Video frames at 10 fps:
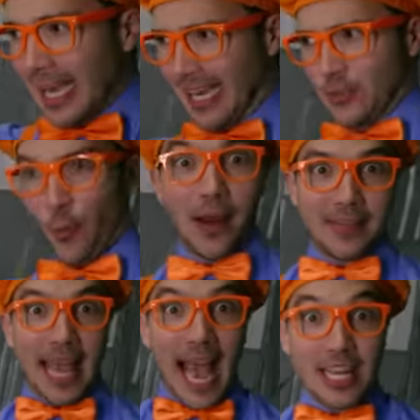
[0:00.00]
is where
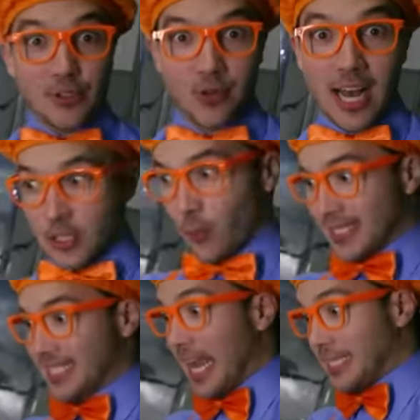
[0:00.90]
the astronauts would
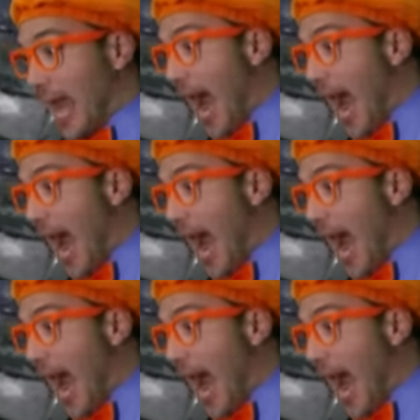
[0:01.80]
sit.